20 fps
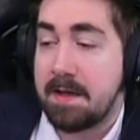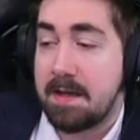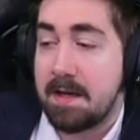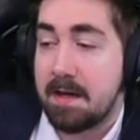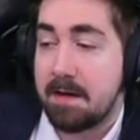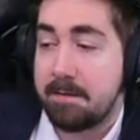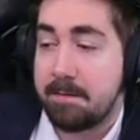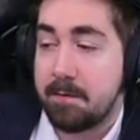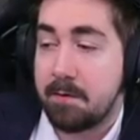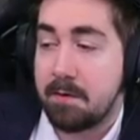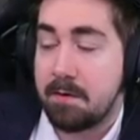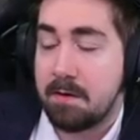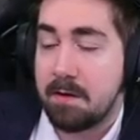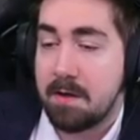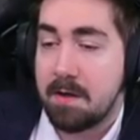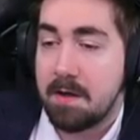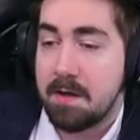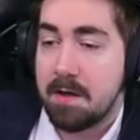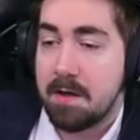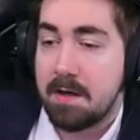careful,
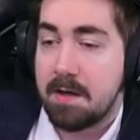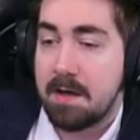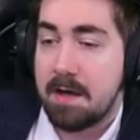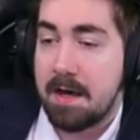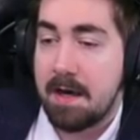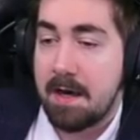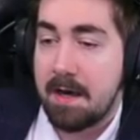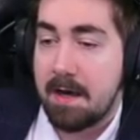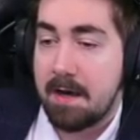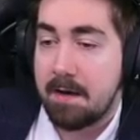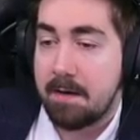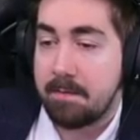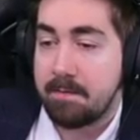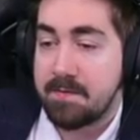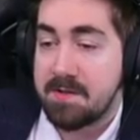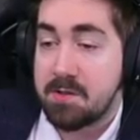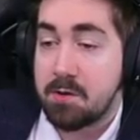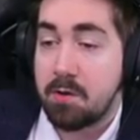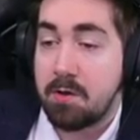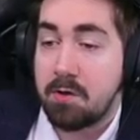so
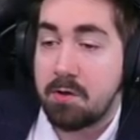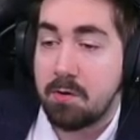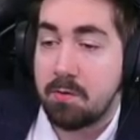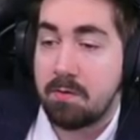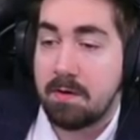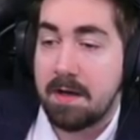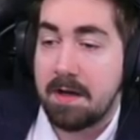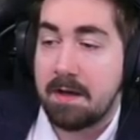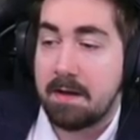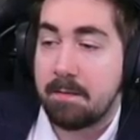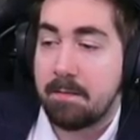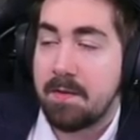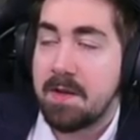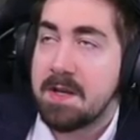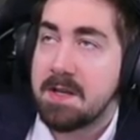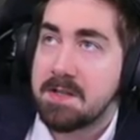you don't like.